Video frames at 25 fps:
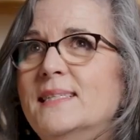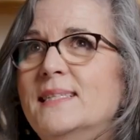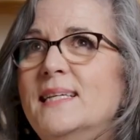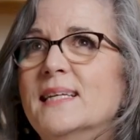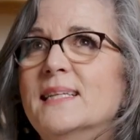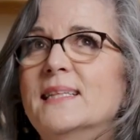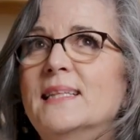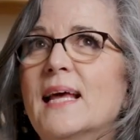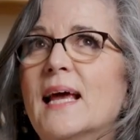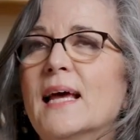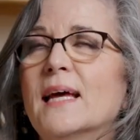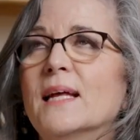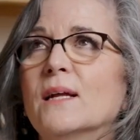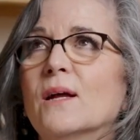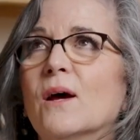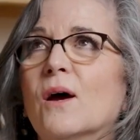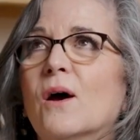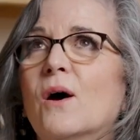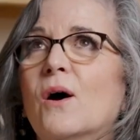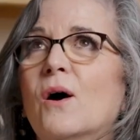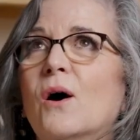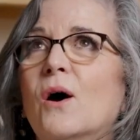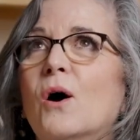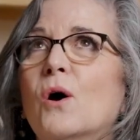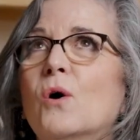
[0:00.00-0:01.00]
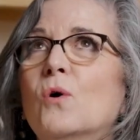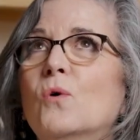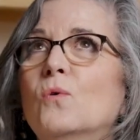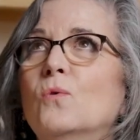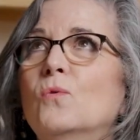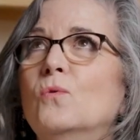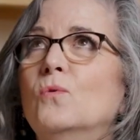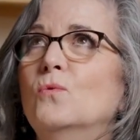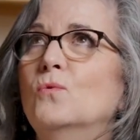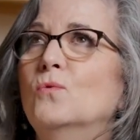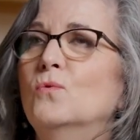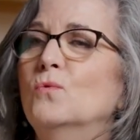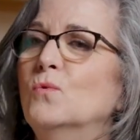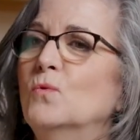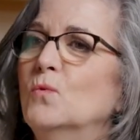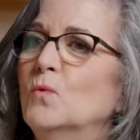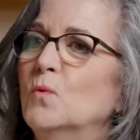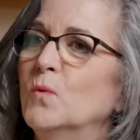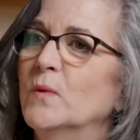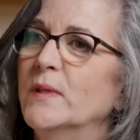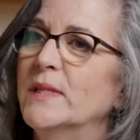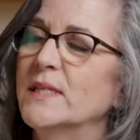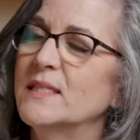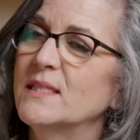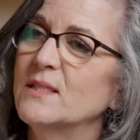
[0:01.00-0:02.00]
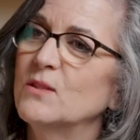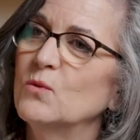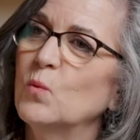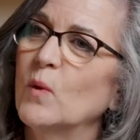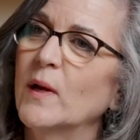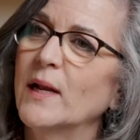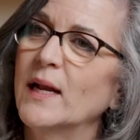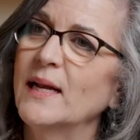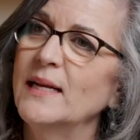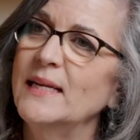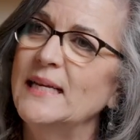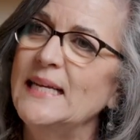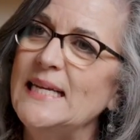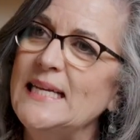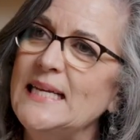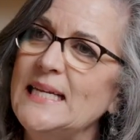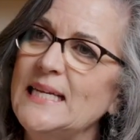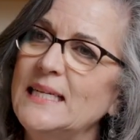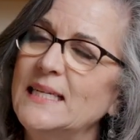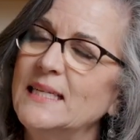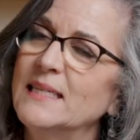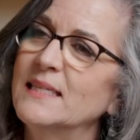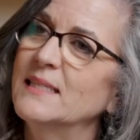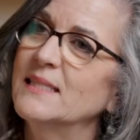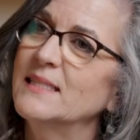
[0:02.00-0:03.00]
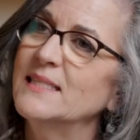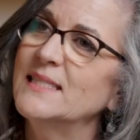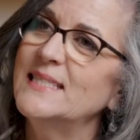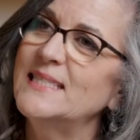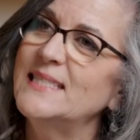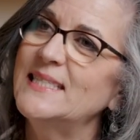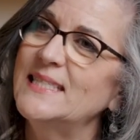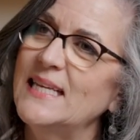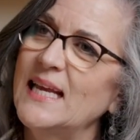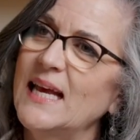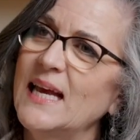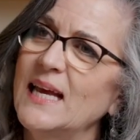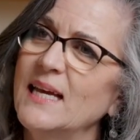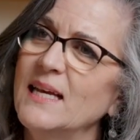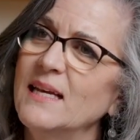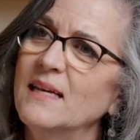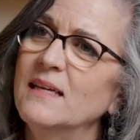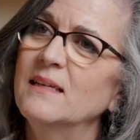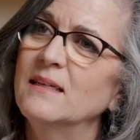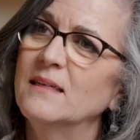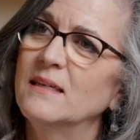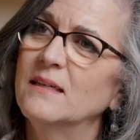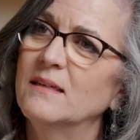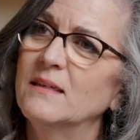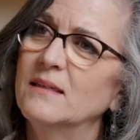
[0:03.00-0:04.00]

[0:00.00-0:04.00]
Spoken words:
Did that, this is what I need, stay?